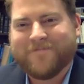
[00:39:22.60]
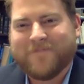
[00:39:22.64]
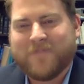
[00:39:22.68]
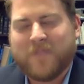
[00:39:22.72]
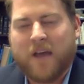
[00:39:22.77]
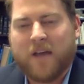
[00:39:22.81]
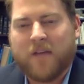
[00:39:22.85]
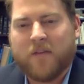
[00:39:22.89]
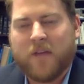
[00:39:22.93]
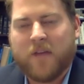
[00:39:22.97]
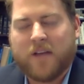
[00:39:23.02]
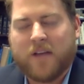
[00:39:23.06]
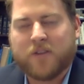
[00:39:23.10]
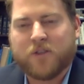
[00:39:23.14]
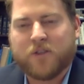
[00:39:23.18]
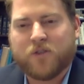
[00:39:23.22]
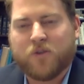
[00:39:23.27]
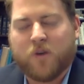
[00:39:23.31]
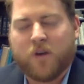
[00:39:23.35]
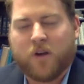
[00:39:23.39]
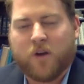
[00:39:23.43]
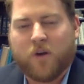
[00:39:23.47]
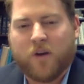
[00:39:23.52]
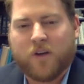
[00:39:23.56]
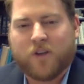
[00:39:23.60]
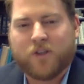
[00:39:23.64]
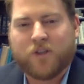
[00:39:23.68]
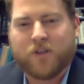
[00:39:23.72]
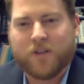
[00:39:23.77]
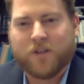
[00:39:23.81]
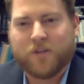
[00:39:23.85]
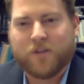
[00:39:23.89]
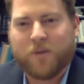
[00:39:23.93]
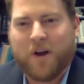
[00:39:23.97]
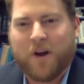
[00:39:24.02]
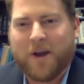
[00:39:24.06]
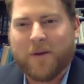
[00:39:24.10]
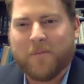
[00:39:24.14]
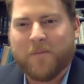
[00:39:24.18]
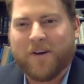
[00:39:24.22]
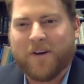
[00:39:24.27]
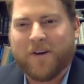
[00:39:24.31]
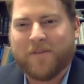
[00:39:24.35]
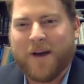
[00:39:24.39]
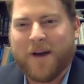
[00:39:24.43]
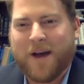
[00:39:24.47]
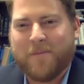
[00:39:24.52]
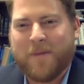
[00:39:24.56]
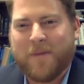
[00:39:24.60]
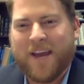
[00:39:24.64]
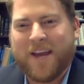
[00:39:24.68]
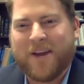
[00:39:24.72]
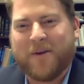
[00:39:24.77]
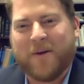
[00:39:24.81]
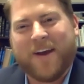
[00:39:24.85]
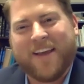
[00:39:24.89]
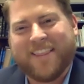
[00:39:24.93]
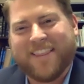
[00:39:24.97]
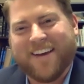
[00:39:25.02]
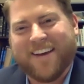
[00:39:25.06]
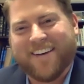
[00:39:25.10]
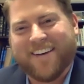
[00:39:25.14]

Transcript: That's the sort of question that's probably above my pay grade,